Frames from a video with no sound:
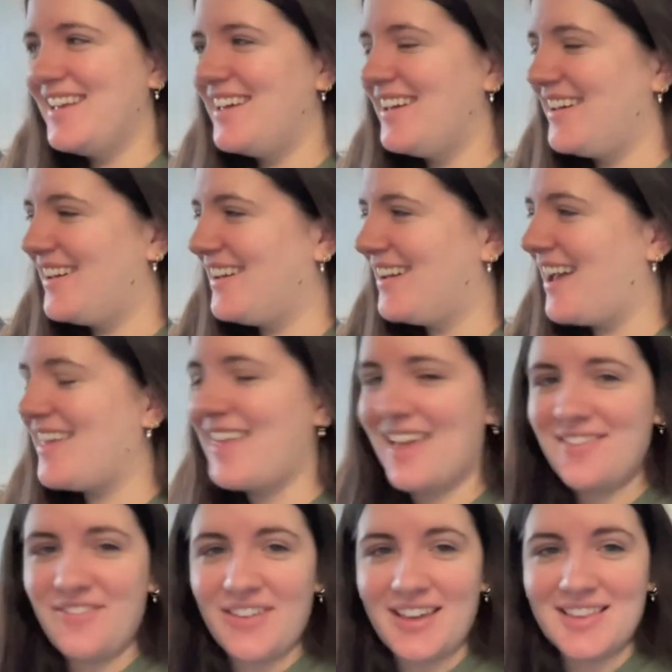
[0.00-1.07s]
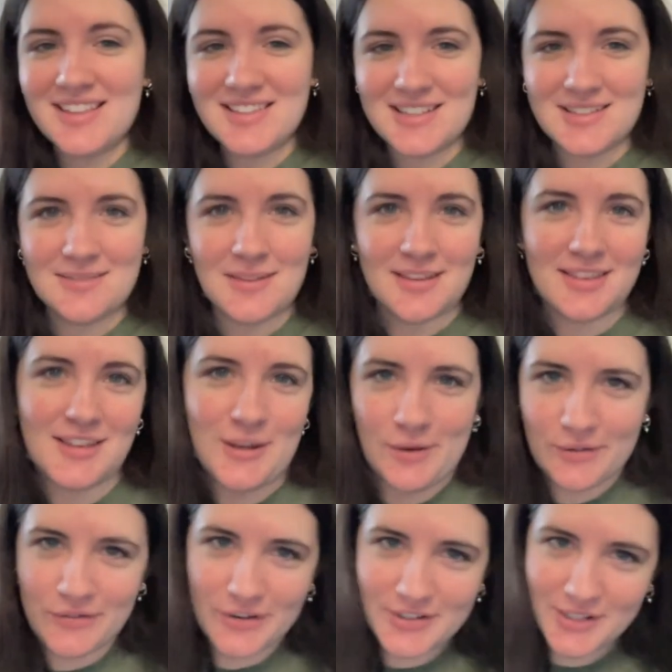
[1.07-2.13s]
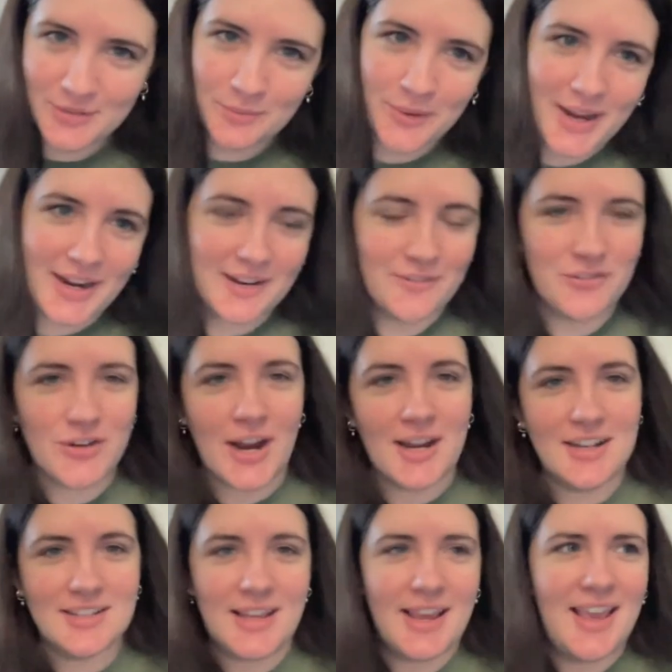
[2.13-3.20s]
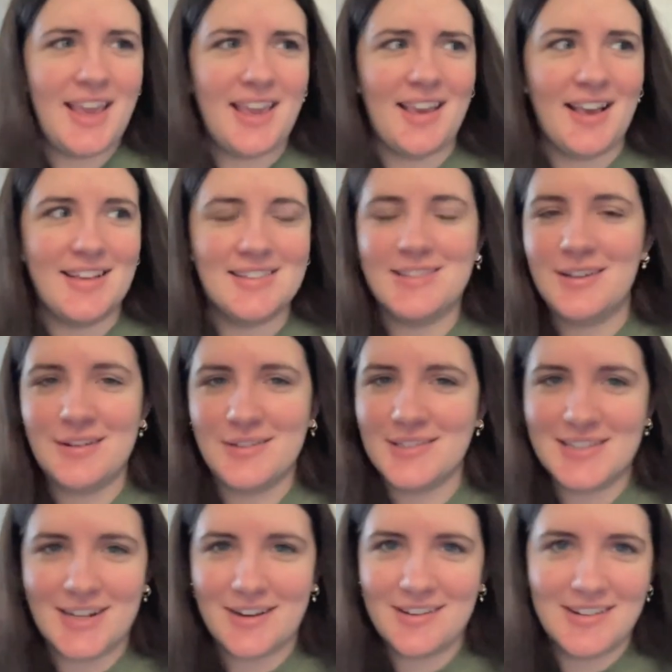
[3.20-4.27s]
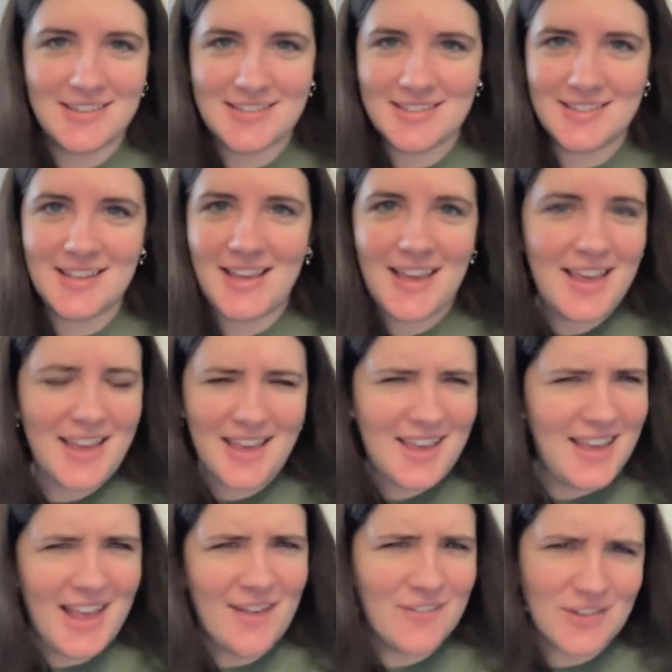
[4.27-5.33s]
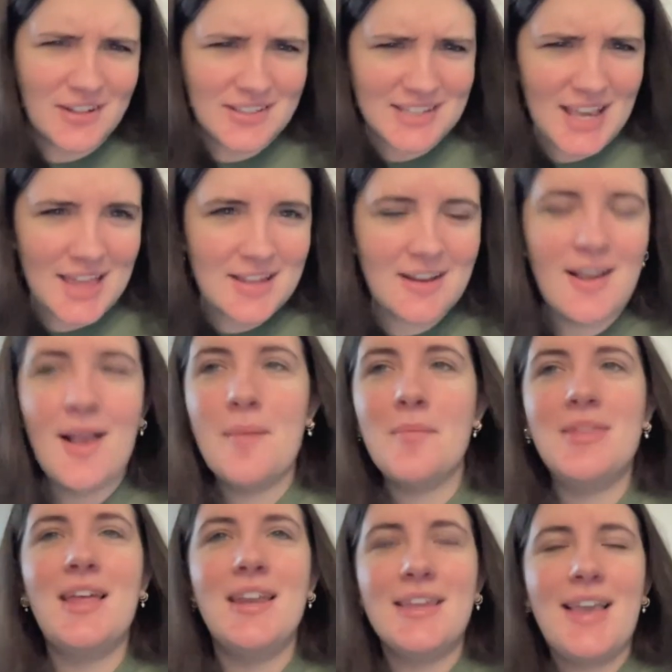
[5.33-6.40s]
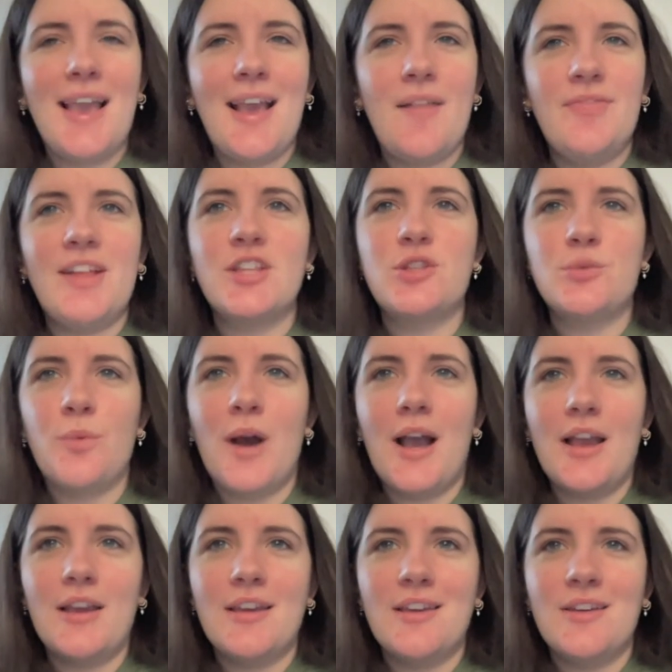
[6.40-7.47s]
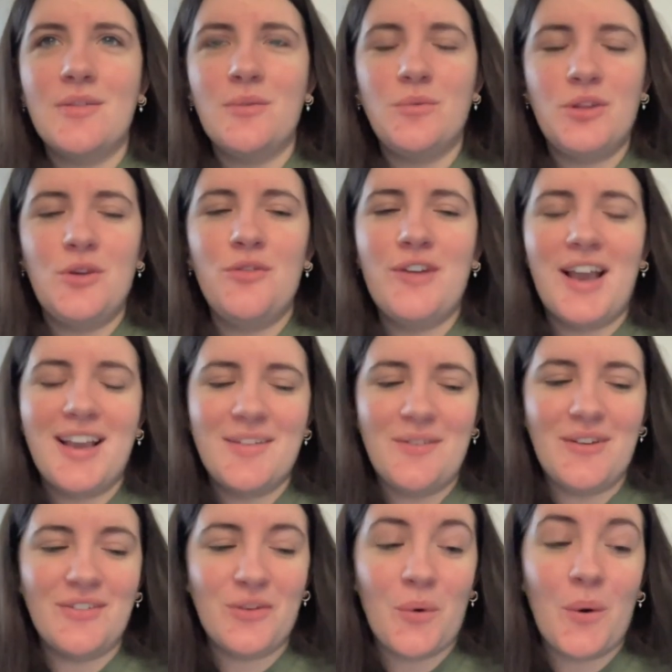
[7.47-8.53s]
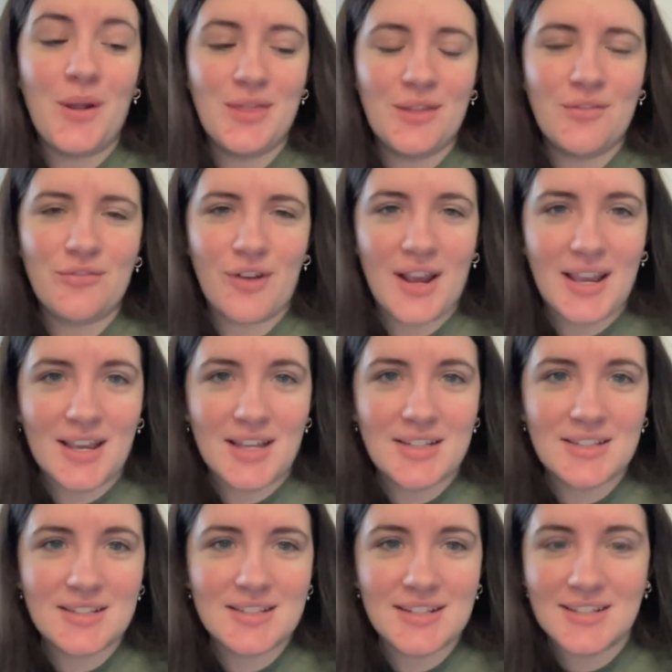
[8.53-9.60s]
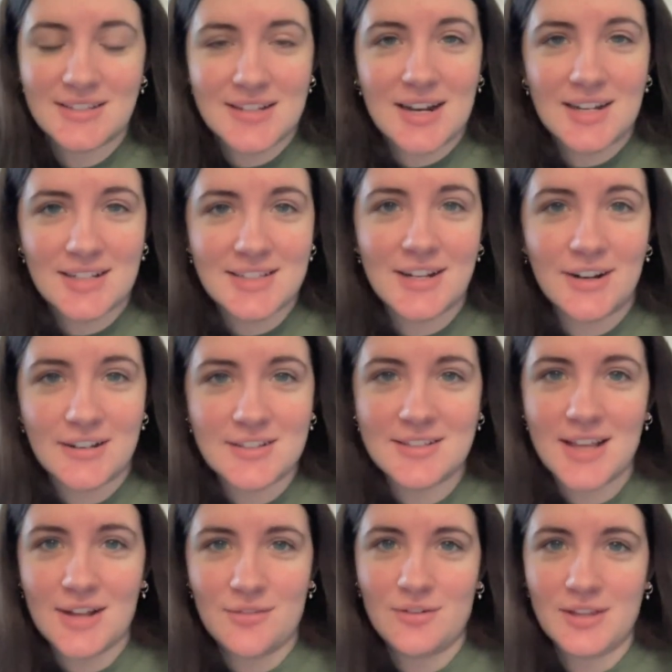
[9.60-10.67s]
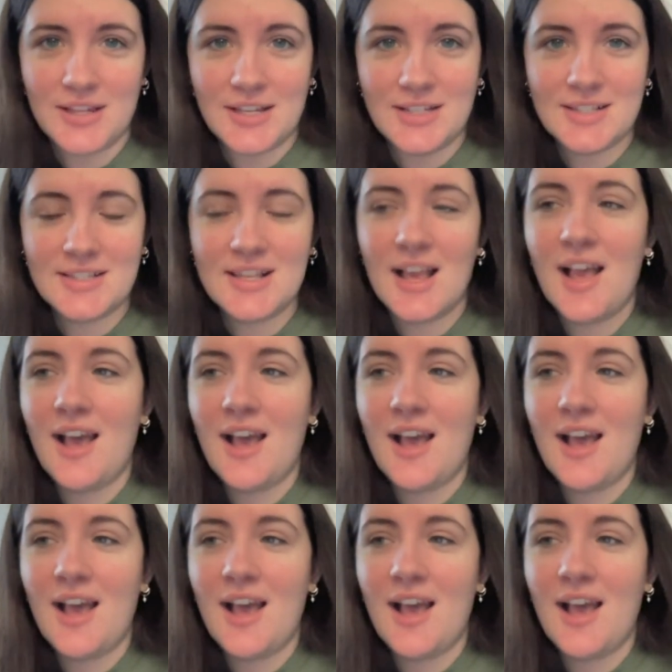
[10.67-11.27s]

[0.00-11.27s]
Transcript: I feel like this is like the universe's way of trying to say, hey guys, no, Sarah doesn't have it all together. But then again, that's why we've coined the phrase, it's not a Sarah Sutton release